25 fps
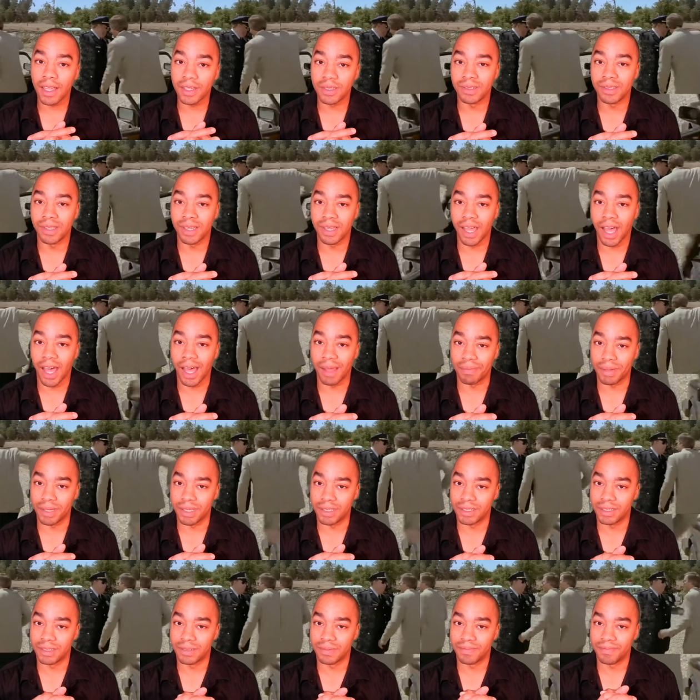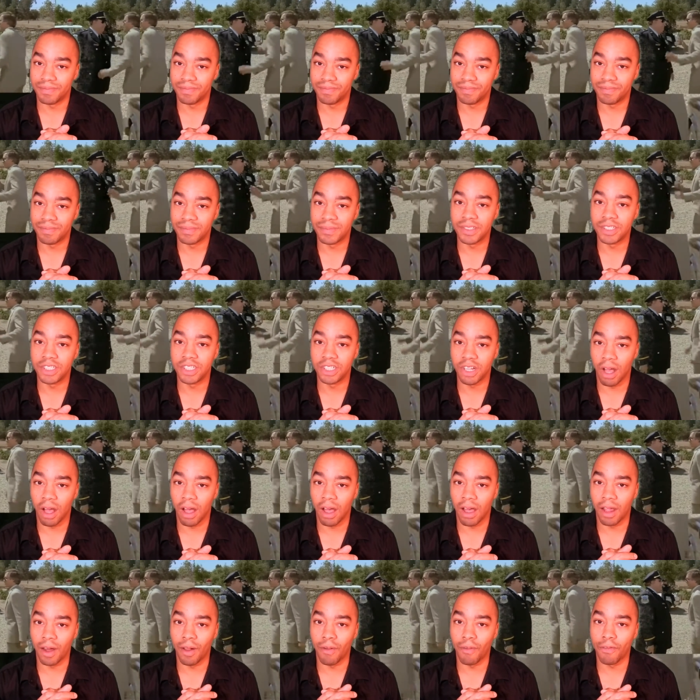guess who the cop is?
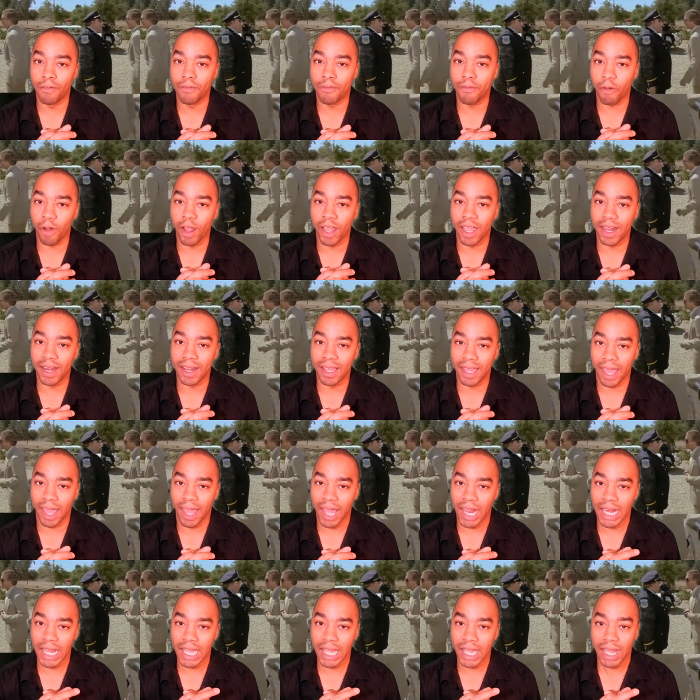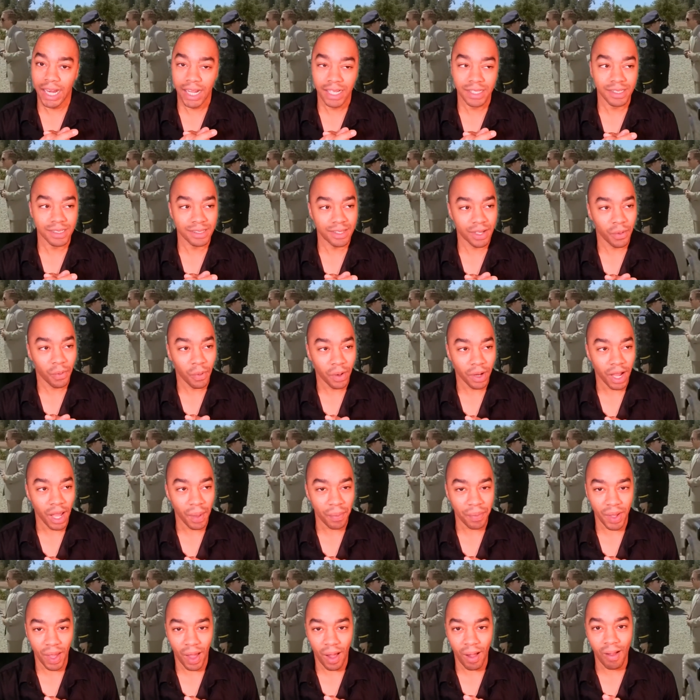John freaking Candy. And he's just like, What
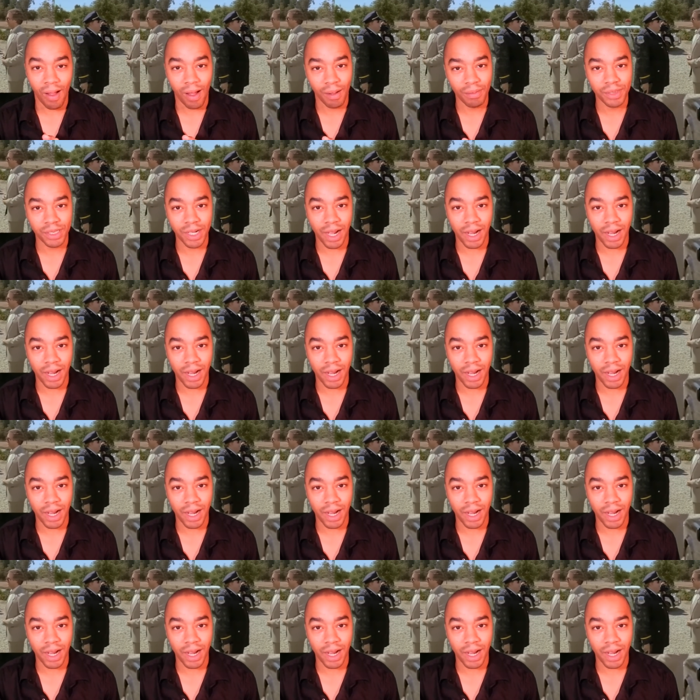up, y'all? I'm